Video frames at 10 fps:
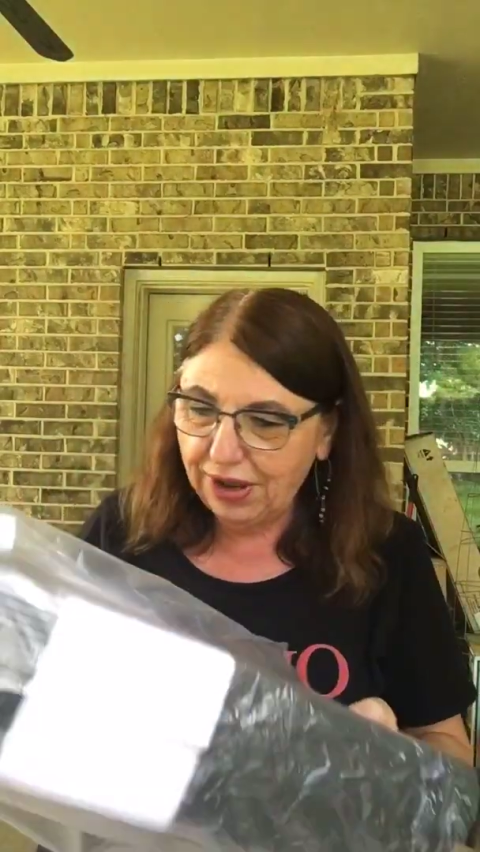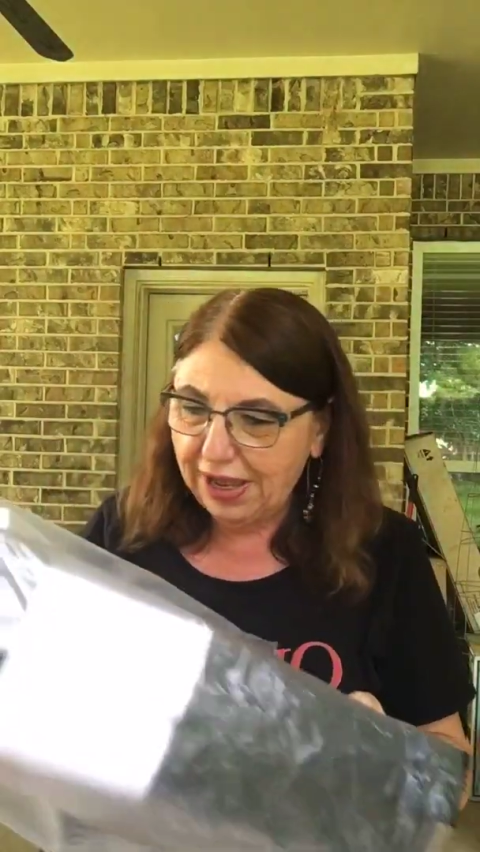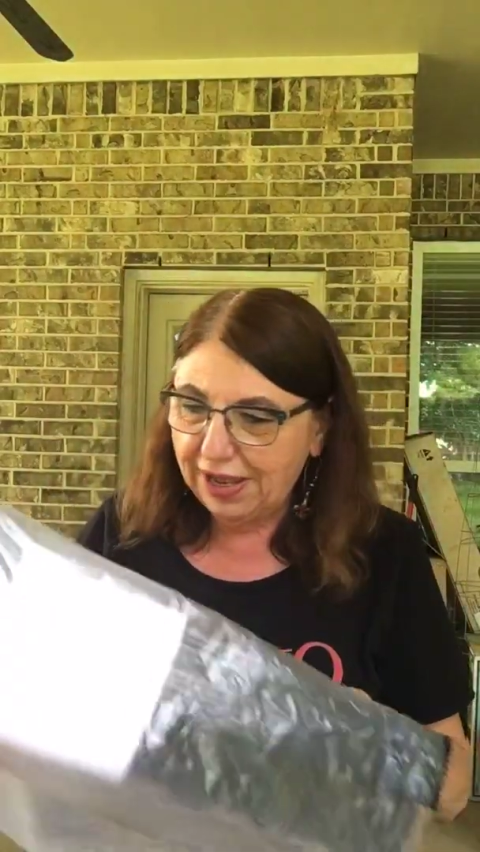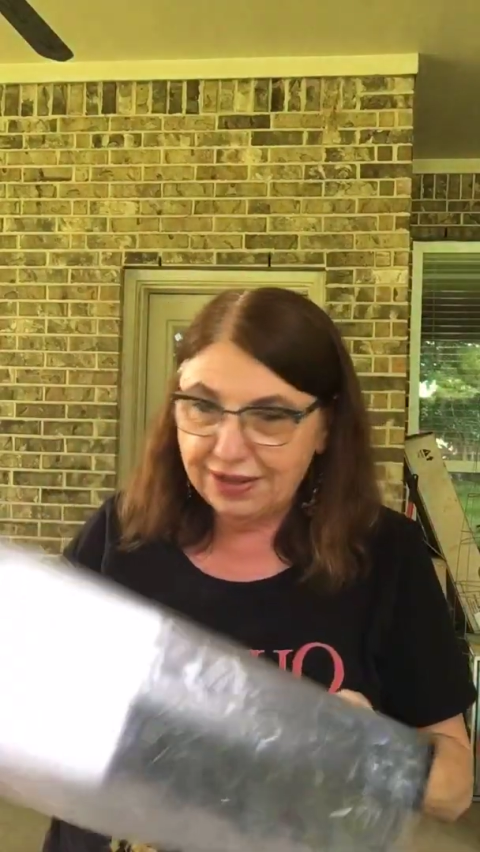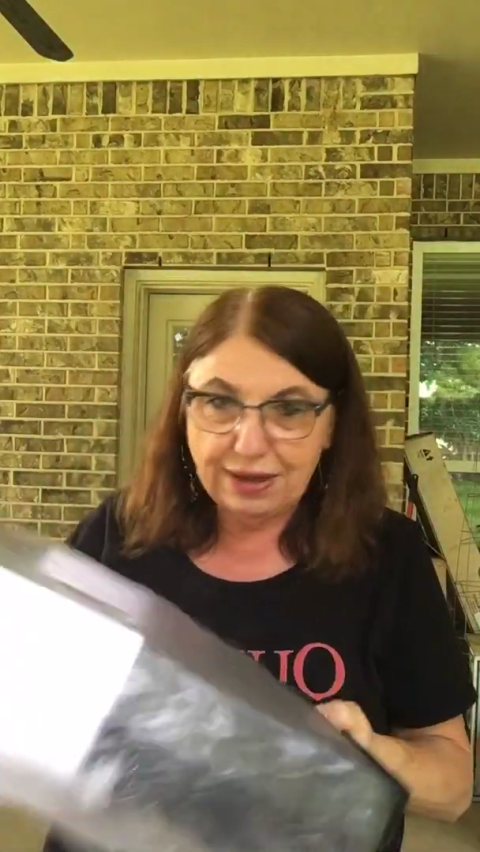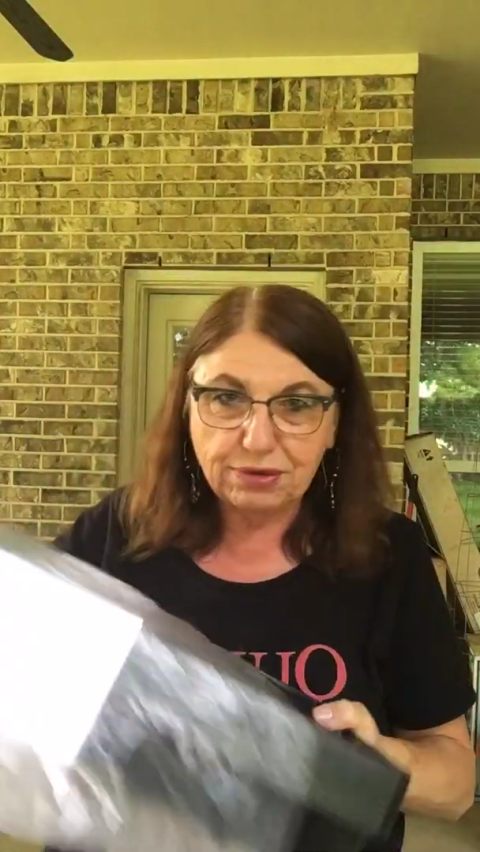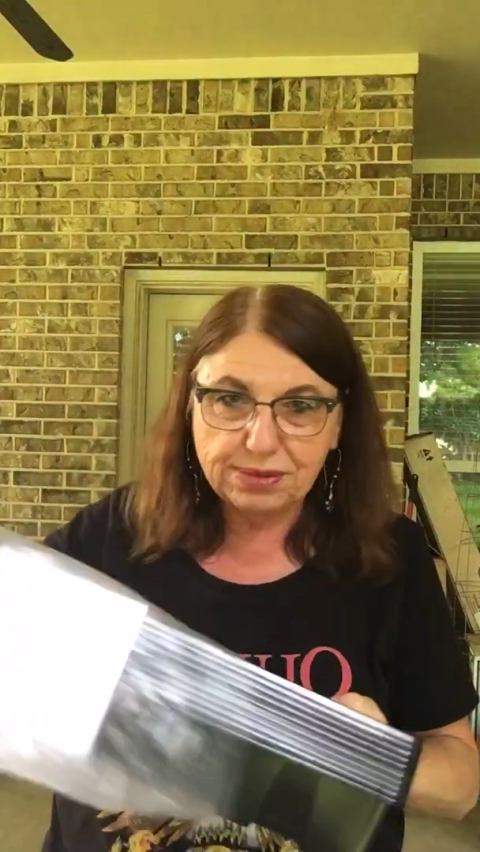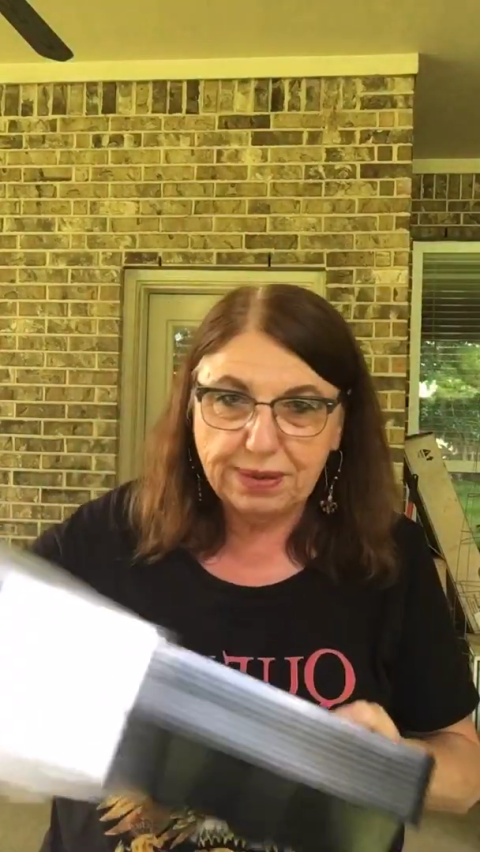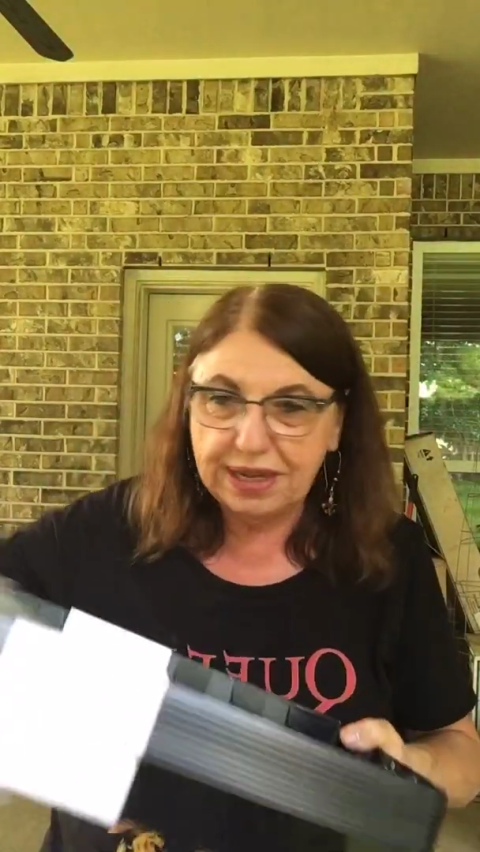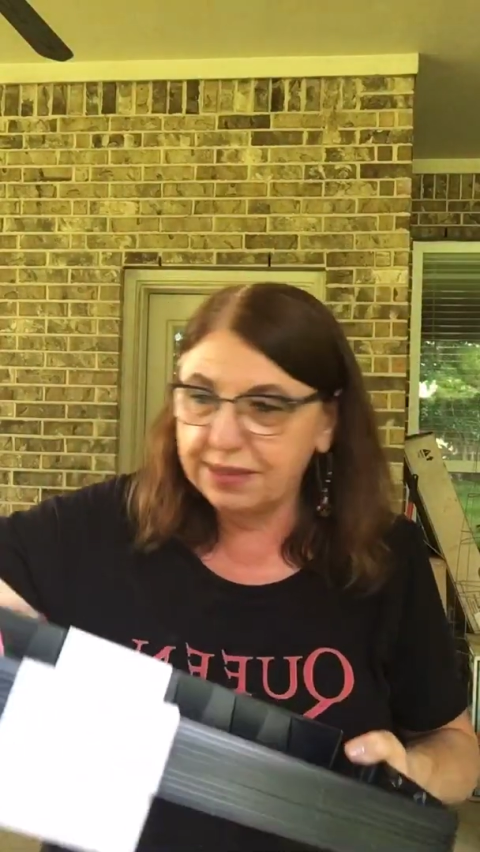that was
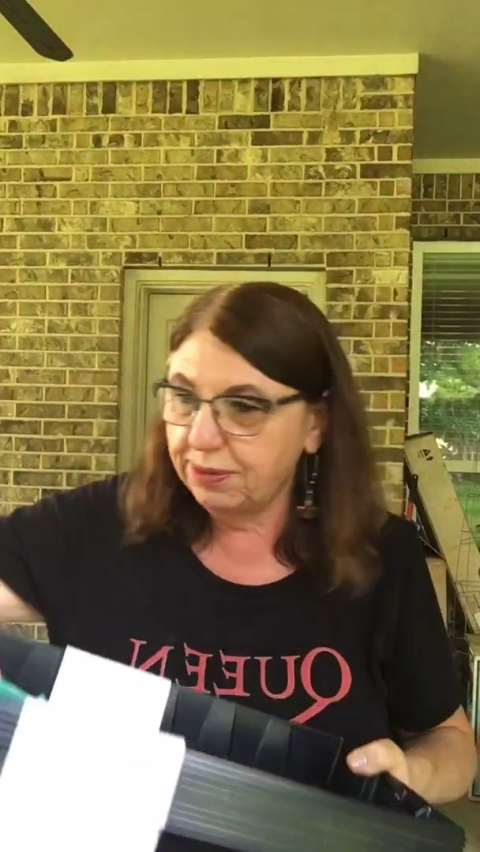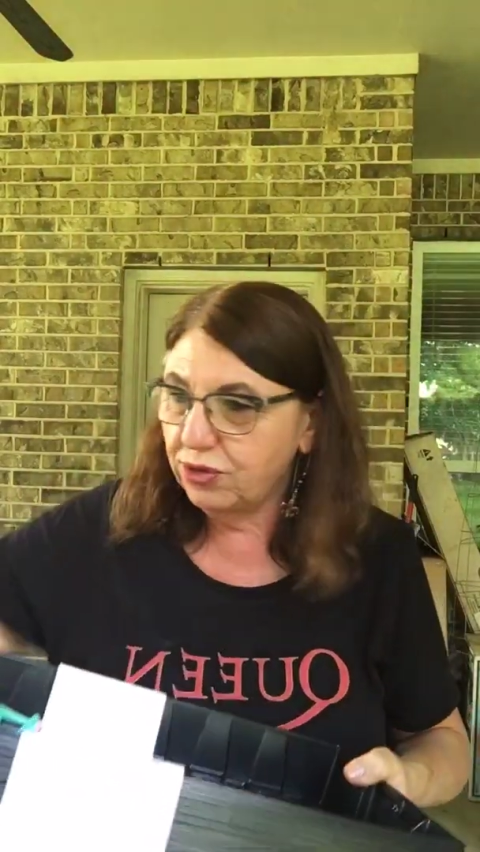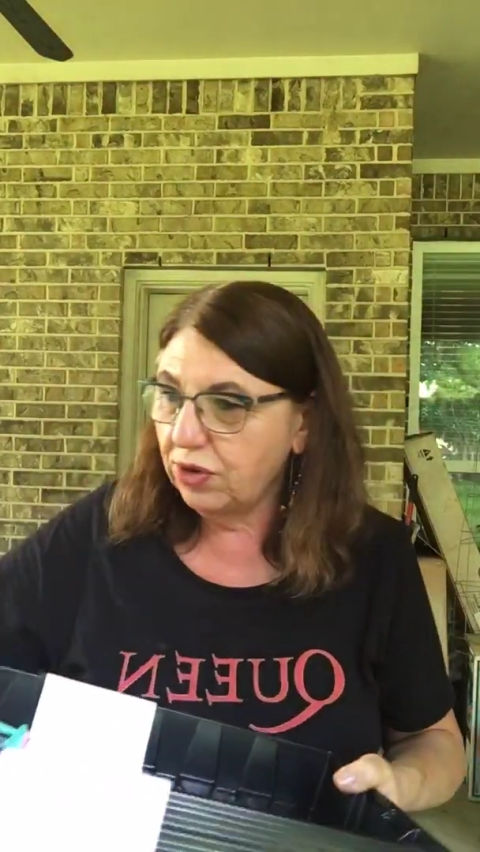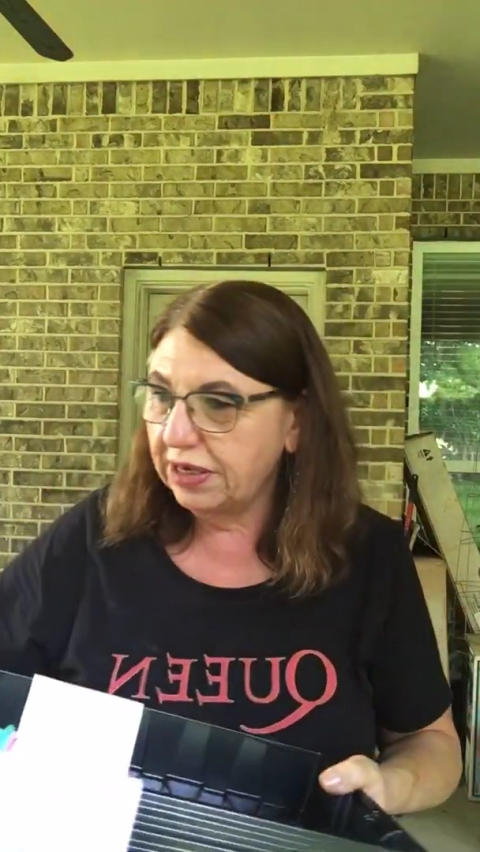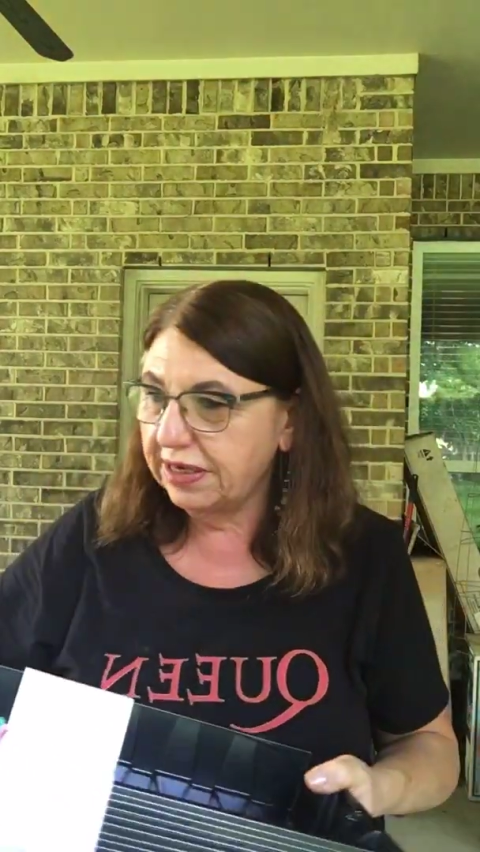my husband trying to